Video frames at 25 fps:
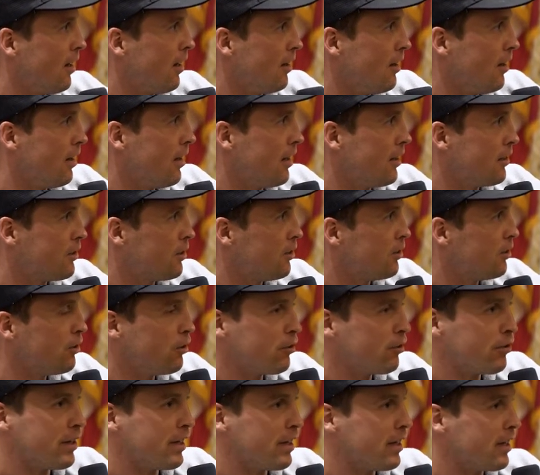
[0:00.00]
Highlights,
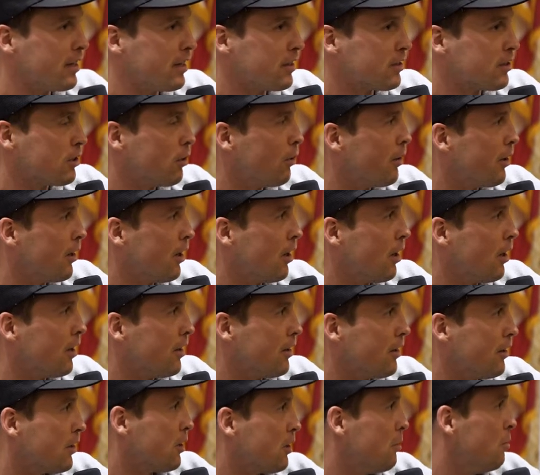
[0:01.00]
new things going
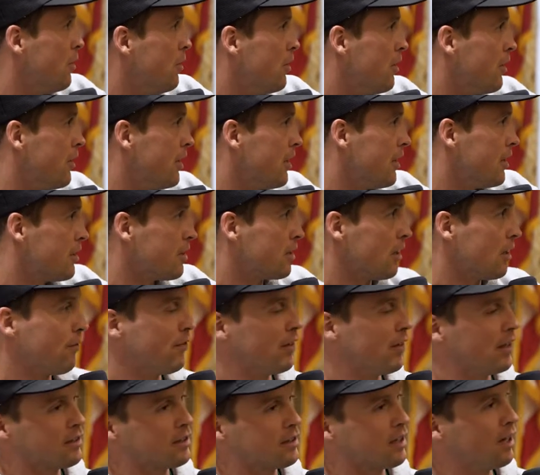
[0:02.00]
on in the community,
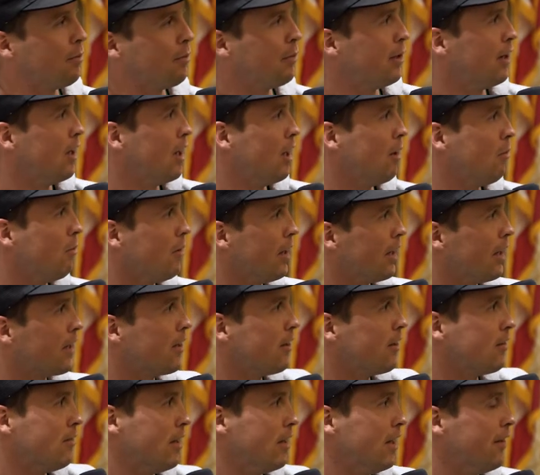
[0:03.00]
stuff that's coming up.
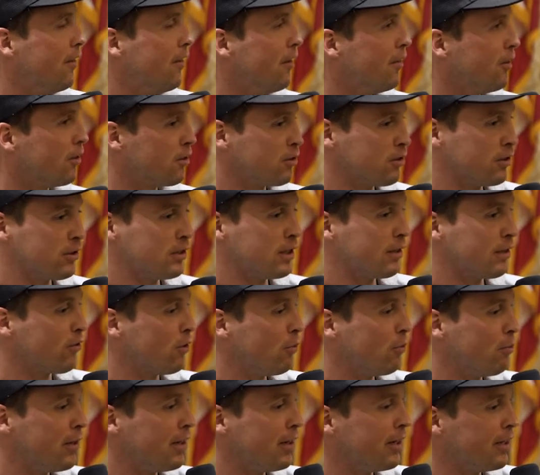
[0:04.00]
Like, and then there's the
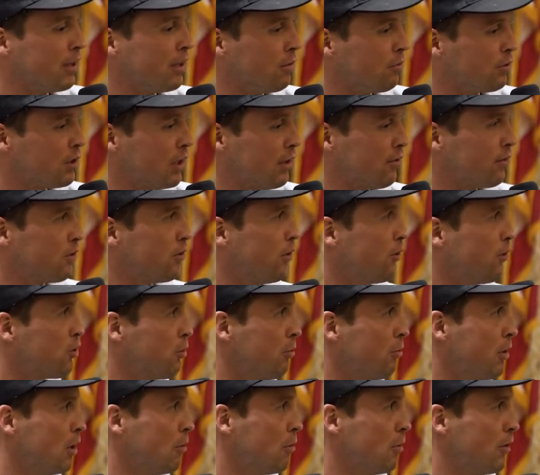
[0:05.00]
different mediums. You have
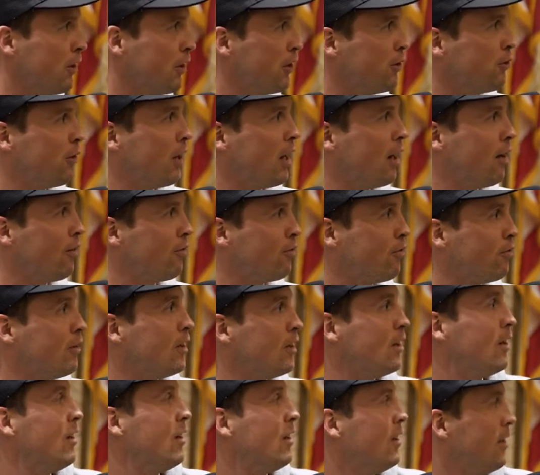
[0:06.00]
social media, but then you have
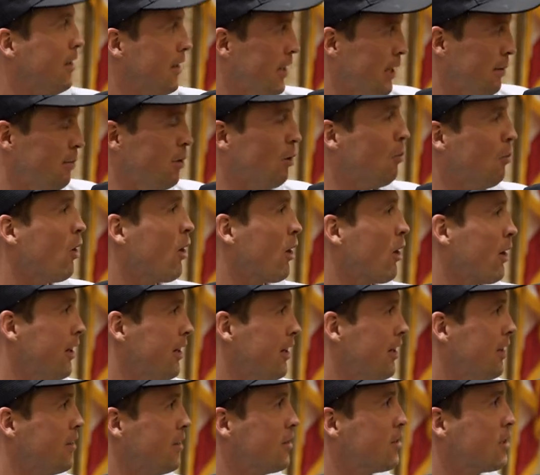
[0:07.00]
email
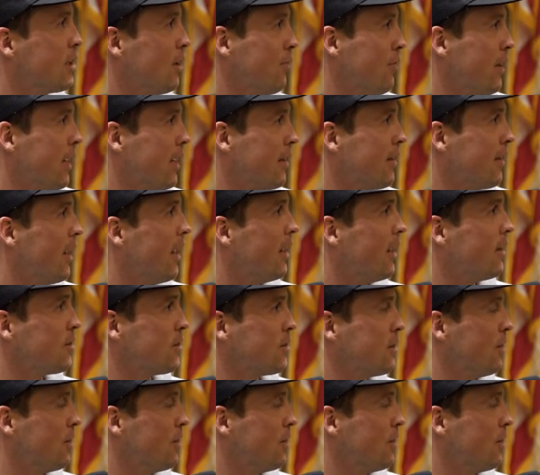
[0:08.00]
marketing, stuff like that.